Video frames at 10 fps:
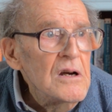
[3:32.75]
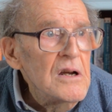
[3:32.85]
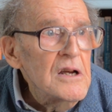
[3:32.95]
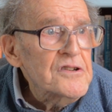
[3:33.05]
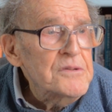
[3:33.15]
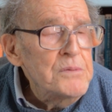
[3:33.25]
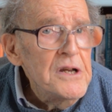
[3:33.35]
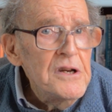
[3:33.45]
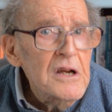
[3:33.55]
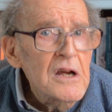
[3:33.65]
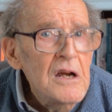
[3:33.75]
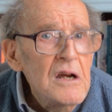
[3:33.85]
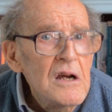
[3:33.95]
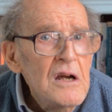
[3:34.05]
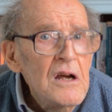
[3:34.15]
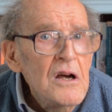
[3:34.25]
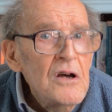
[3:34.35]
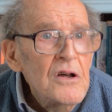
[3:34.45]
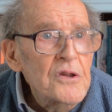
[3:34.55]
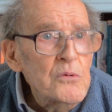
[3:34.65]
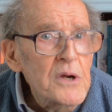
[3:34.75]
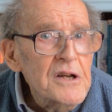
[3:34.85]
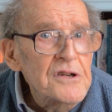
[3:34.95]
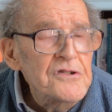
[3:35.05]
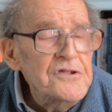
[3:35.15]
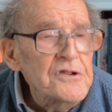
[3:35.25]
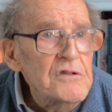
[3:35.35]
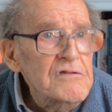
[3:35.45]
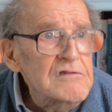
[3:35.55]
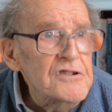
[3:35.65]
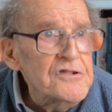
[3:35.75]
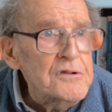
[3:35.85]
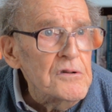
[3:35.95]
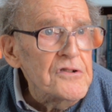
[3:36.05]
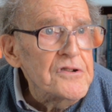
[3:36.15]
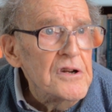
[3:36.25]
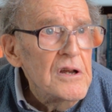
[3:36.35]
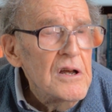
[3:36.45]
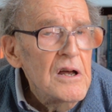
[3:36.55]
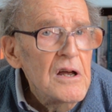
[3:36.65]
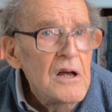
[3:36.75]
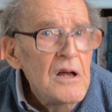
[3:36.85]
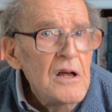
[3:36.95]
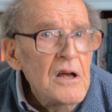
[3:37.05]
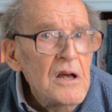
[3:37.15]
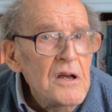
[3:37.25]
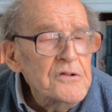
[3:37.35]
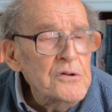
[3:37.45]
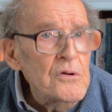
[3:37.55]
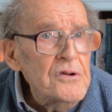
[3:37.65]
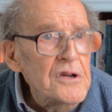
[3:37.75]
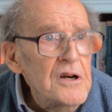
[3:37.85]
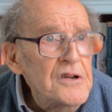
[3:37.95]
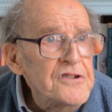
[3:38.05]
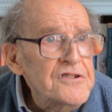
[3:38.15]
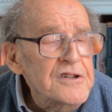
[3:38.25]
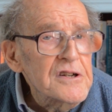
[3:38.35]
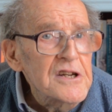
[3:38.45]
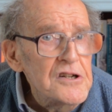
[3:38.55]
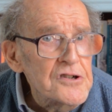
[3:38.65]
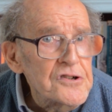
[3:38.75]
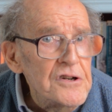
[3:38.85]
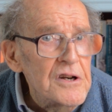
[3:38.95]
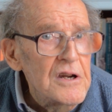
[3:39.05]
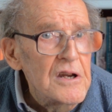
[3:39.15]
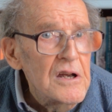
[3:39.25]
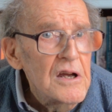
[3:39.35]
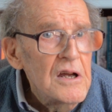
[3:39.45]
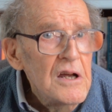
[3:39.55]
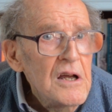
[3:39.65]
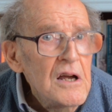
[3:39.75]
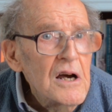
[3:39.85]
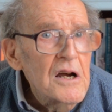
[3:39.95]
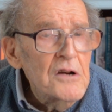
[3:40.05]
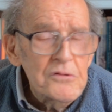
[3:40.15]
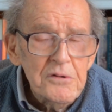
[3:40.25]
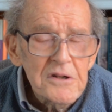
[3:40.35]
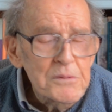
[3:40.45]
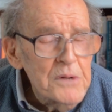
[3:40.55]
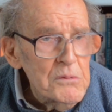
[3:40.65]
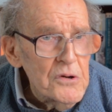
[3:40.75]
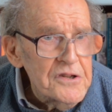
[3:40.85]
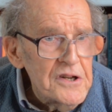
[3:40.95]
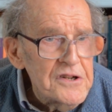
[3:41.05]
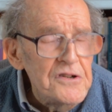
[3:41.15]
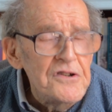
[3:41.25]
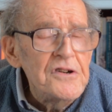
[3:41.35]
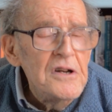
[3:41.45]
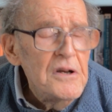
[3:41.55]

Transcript: explaining the weakness of crystals. It's called a dislocation. I ought to explain what that is.